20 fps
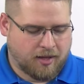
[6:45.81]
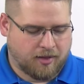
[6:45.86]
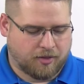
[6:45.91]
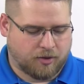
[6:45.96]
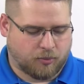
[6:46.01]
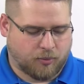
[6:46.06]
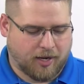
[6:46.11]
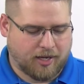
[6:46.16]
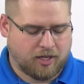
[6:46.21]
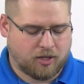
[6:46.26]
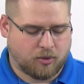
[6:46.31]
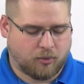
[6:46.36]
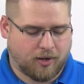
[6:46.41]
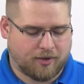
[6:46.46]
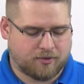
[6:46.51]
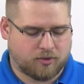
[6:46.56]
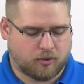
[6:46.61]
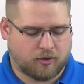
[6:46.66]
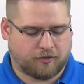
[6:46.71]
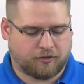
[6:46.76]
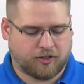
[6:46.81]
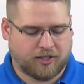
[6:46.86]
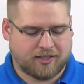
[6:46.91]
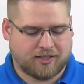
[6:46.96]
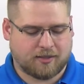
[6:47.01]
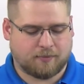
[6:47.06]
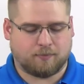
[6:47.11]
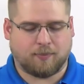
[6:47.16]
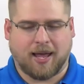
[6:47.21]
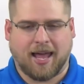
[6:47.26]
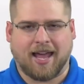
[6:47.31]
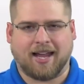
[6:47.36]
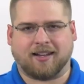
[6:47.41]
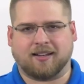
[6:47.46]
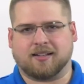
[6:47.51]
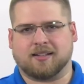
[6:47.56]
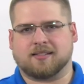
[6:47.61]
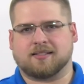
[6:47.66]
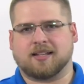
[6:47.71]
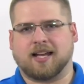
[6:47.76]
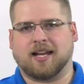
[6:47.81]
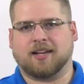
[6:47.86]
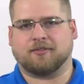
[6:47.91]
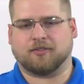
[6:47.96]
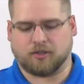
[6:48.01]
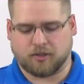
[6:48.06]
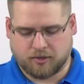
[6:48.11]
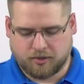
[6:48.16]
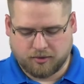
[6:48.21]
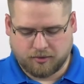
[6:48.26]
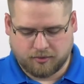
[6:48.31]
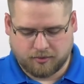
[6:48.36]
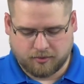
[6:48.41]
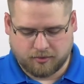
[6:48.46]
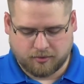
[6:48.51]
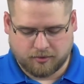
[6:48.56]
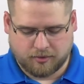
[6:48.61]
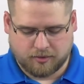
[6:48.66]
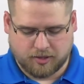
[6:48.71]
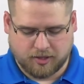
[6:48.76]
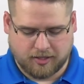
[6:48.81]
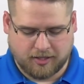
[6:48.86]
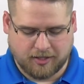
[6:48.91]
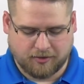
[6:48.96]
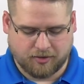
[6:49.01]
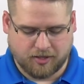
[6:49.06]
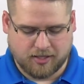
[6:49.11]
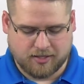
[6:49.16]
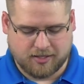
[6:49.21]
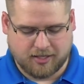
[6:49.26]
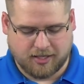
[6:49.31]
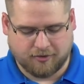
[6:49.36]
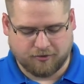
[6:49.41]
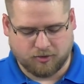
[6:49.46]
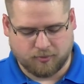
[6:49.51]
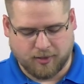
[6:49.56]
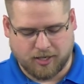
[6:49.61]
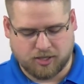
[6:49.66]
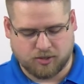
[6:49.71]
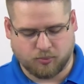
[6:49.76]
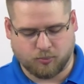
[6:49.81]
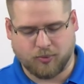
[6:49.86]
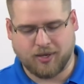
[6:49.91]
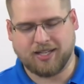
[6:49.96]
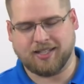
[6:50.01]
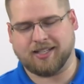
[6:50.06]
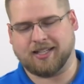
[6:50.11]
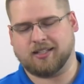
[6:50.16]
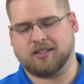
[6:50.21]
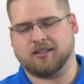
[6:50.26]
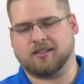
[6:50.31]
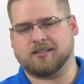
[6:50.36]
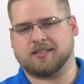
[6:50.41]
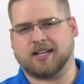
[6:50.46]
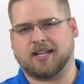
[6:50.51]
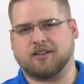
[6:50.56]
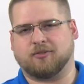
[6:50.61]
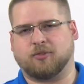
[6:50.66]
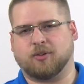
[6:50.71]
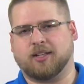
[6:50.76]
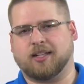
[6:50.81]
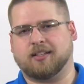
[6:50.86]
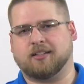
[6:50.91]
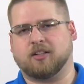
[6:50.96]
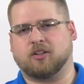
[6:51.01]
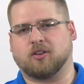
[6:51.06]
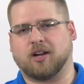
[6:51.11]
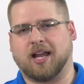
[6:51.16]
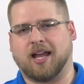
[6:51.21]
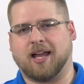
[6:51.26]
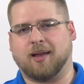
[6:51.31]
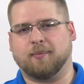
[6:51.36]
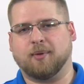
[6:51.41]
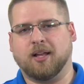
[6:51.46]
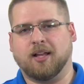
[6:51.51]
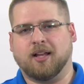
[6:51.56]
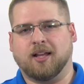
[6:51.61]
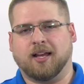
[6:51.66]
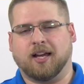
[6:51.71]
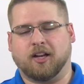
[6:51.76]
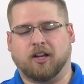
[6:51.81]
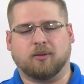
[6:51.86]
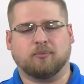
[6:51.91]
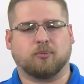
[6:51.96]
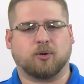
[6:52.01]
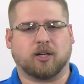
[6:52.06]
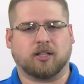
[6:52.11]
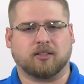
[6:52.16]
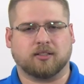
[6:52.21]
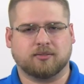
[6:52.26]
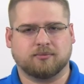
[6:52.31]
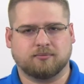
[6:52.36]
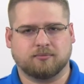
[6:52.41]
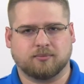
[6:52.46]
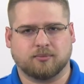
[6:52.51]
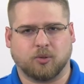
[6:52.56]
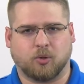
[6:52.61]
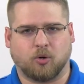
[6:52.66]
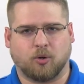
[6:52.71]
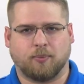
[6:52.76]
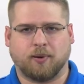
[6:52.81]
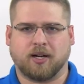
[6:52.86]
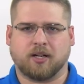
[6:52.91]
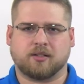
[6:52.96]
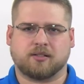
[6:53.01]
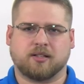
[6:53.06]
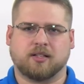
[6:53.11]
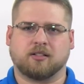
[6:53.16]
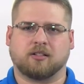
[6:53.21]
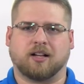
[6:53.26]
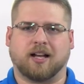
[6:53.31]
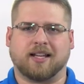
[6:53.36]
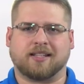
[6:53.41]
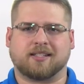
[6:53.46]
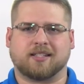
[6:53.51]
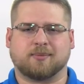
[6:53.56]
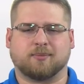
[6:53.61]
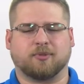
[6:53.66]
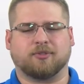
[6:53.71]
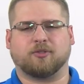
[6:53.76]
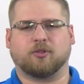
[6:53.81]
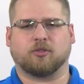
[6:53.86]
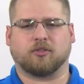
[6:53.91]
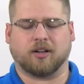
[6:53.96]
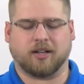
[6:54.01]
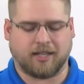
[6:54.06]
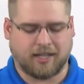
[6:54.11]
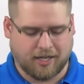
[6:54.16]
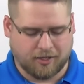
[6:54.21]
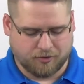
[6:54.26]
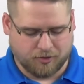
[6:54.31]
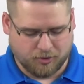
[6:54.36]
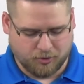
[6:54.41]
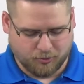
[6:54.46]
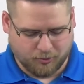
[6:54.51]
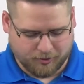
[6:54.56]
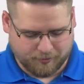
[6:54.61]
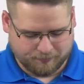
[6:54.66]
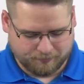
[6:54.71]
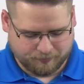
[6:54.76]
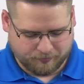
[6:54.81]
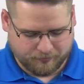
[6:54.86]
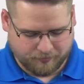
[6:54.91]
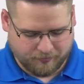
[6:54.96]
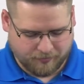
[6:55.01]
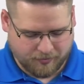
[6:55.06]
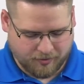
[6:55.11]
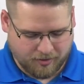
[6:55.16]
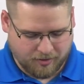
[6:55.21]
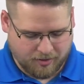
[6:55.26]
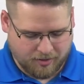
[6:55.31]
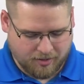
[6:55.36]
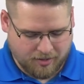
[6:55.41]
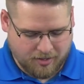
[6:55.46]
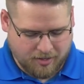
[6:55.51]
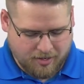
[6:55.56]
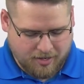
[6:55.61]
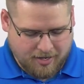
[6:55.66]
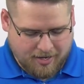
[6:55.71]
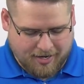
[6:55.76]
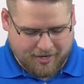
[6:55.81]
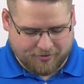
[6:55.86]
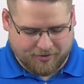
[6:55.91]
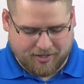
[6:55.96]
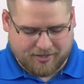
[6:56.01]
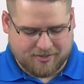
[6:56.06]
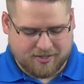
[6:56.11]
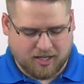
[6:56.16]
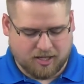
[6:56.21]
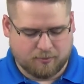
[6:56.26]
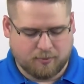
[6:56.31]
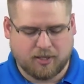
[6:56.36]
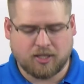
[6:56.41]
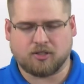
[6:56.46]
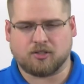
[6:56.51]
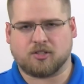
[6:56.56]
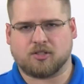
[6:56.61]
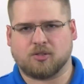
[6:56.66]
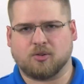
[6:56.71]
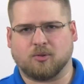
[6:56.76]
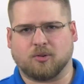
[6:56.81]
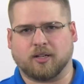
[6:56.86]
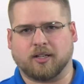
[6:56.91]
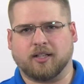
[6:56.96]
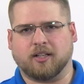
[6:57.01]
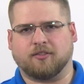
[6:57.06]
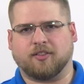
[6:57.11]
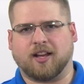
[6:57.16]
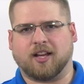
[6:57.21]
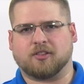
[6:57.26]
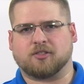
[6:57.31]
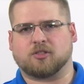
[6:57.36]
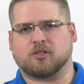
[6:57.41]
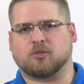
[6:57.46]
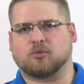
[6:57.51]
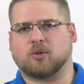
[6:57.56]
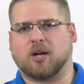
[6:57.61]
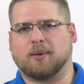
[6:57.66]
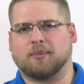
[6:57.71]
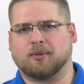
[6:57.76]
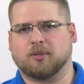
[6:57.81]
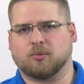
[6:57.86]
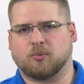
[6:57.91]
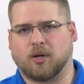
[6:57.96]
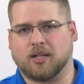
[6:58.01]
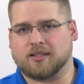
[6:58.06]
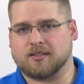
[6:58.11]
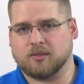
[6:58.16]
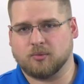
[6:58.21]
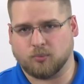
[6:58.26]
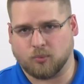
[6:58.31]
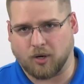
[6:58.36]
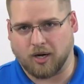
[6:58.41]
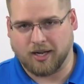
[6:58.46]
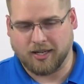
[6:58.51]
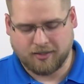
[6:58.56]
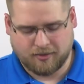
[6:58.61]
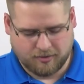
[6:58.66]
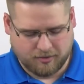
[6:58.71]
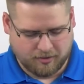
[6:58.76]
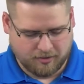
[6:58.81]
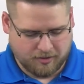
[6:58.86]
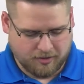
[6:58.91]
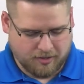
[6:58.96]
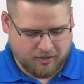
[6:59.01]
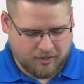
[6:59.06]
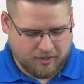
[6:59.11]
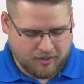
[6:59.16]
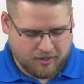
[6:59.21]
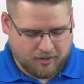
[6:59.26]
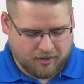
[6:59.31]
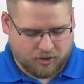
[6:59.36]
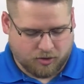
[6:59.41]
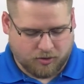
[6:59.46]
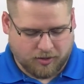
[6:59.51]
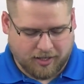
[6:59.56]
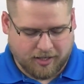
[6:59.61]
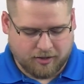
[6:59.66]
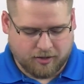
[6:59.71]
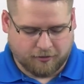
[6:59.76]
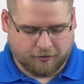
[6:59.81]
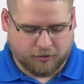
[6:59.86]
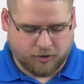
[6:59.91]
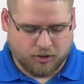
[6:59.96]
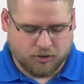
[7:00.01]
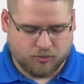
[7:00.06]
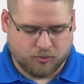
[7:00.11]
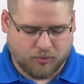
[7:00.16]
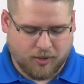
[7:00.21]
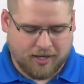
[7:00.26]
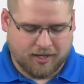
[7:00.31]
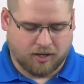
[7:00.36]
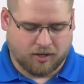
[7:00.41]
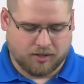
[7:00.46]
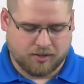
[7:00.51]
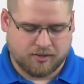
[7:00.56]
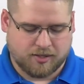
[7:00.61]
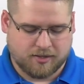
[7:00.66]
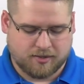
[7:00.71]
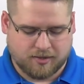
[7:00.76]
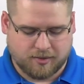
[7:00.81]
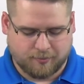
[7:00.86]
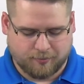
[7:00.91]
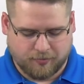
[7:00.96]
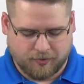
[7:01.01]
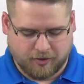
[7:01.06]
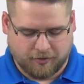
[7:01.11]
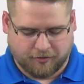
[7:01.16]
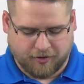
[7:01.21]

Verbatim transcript: The radio waves are reflected back and deciphered to give us the information we need to decide if we need to grab an umbrella or a pair of sunglasses before running out the door. And that's the unmetered story of how Sir Robert Watson Watt created the first radar system, the